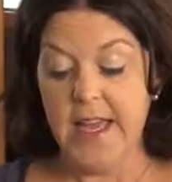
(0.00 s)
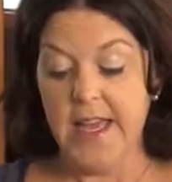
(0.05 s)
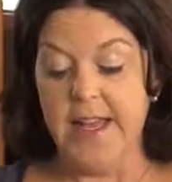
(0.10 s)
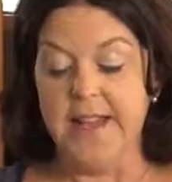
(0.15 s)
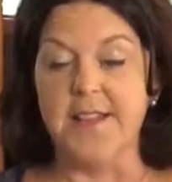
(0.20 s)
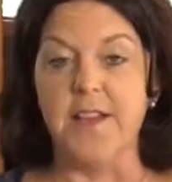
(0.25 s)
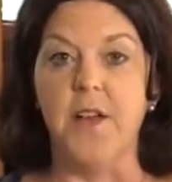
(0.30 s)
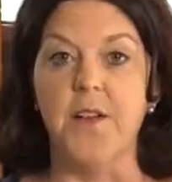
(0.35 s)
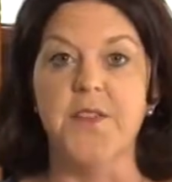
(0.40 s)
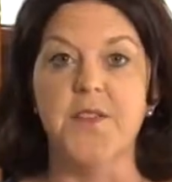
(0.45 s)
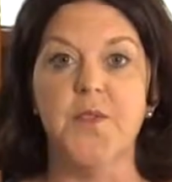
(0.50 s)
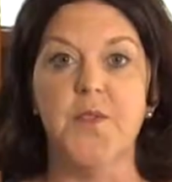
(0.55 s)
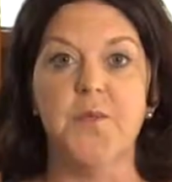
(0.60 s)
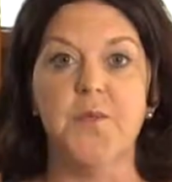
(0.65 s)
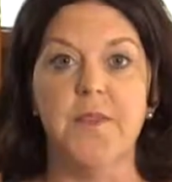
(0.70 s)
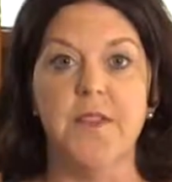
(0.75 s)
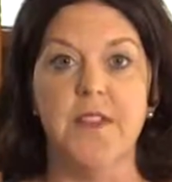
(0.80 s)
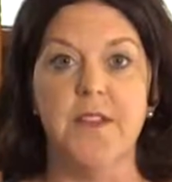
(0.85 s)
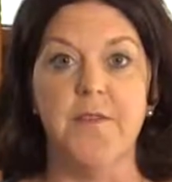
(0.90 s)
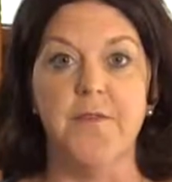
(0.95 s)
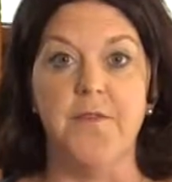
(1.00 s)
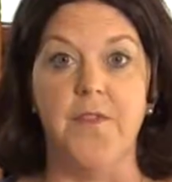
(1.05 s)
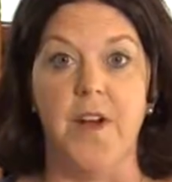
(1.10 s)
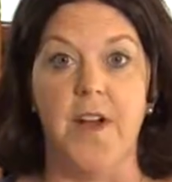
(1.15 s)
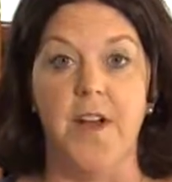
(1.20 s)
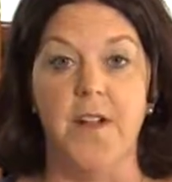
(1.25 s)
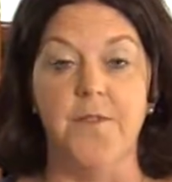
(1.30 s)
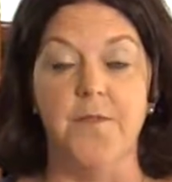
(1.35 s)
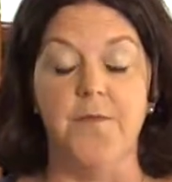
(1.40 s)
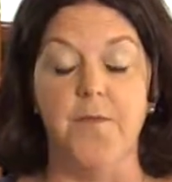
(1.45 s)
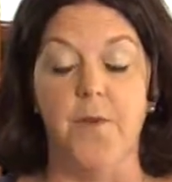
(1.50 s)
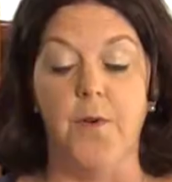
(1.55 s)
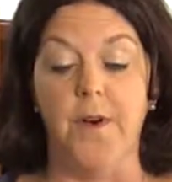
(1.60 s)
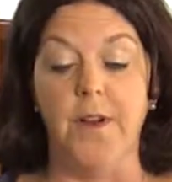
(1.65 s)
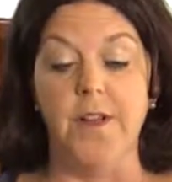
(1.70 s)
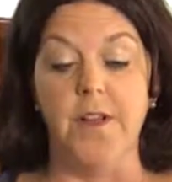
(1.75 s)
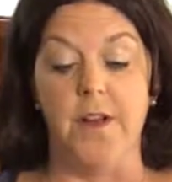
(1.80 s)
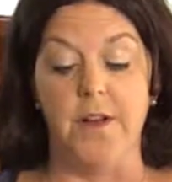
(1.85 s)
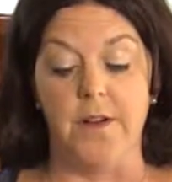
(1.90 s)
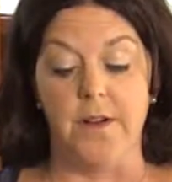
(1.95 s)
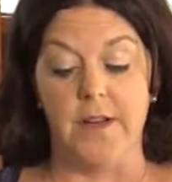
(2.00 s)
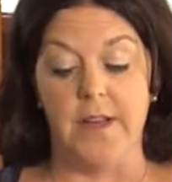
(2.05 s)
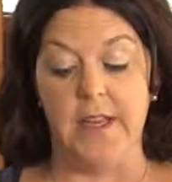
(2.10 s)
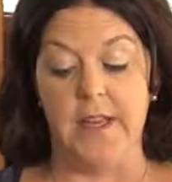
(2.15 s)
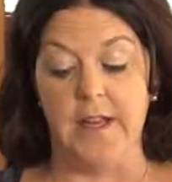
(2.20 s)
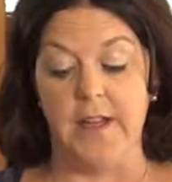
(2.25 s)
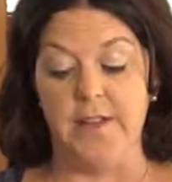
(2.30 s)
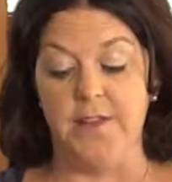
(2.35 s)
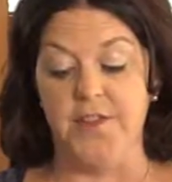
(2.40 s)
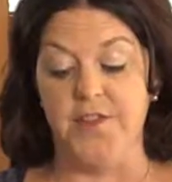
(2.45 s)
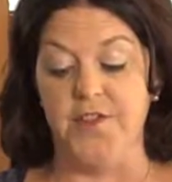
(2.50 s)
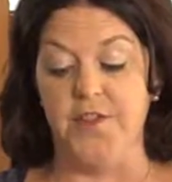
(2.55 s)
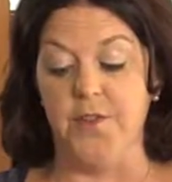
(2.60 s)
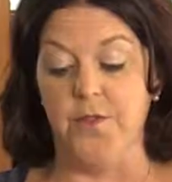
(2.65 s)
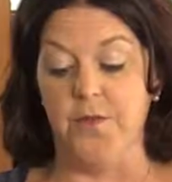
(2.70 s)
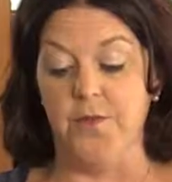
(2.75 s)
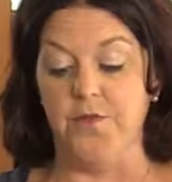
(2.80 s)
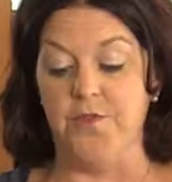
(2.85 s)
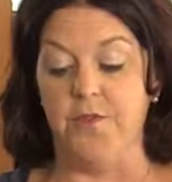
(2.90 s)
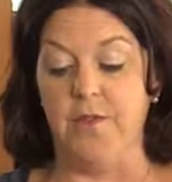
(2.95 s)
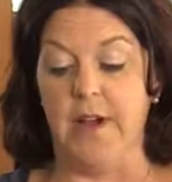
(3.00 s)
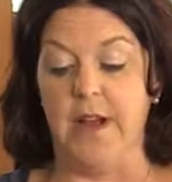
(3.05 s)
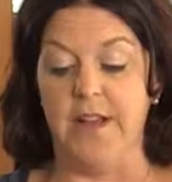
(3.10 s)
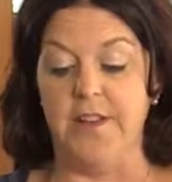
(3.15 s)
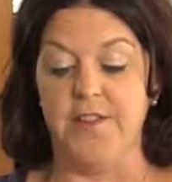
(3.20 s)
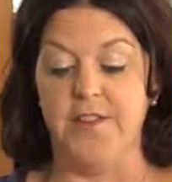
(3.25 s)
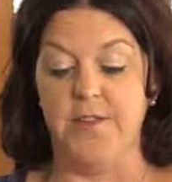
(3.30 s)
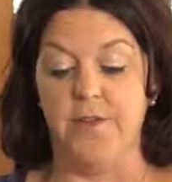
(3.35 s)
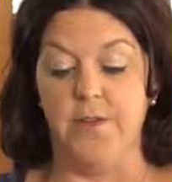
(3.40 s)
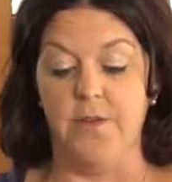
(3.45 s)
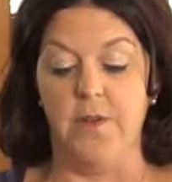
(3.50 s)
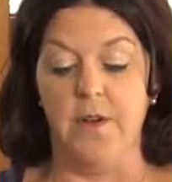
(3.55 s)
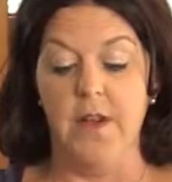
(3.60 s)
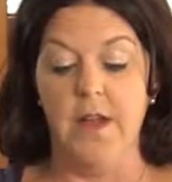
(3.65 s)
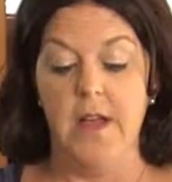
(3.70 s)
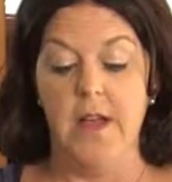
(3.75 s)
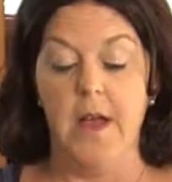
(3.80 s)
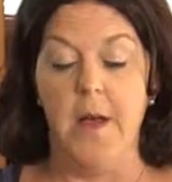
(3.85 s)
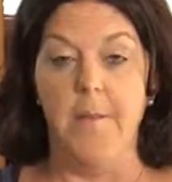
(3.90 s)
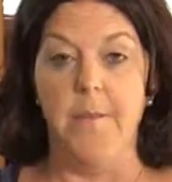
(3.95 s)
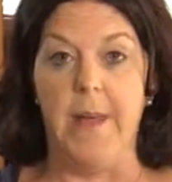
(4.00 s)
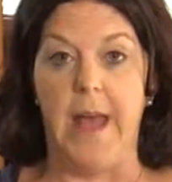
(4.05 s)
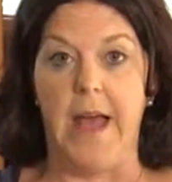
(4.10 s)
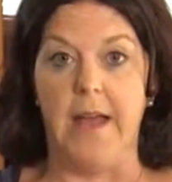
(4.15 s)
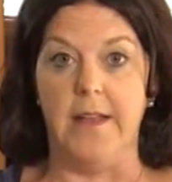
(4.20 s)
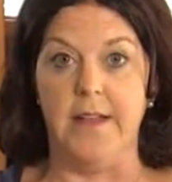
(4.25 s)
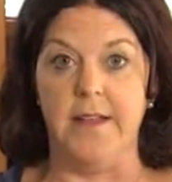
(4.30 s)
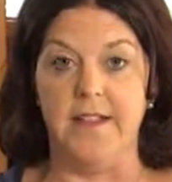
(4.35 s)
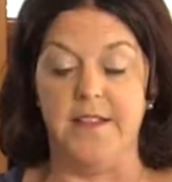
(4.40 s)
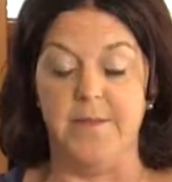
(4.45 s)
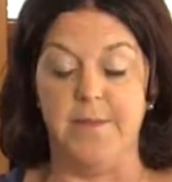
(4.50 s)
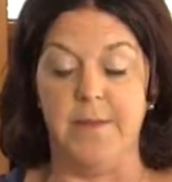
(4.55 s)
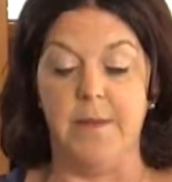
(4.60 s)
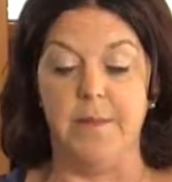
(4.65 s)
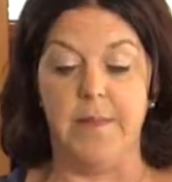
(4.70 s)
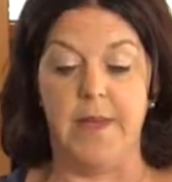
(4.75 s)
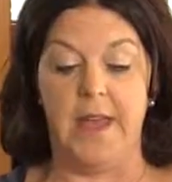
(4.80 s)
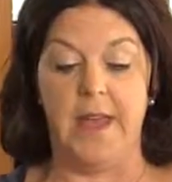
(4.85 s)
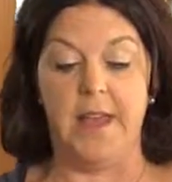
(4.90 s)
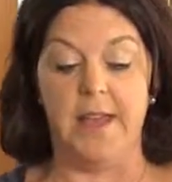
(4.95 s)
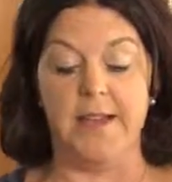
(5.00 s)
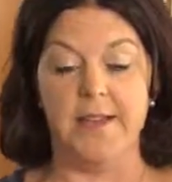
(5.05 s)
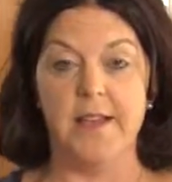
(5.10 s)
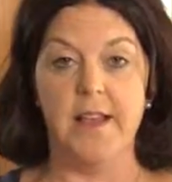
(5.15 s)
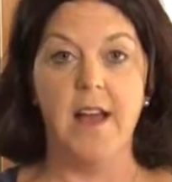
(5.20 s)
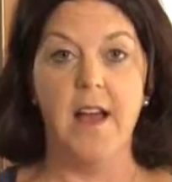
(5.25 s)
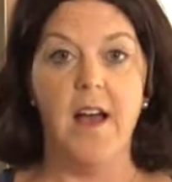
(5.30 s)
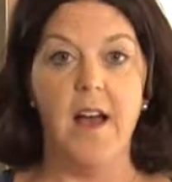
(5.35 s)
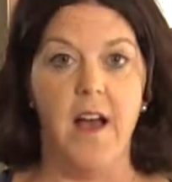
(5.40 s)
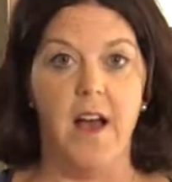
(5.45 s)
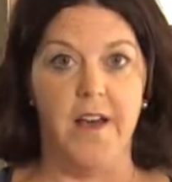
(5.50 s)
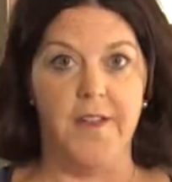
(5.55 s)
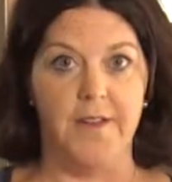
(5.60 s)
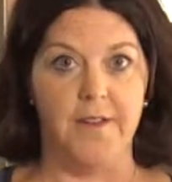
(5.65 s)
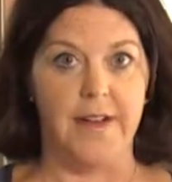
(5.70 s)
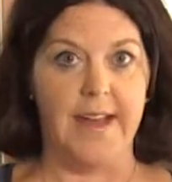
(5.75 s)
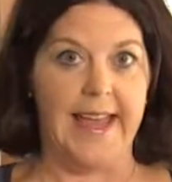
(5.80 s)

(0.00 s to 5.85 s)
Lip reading: It's also really fun for younger kids to try to balance beanbags on their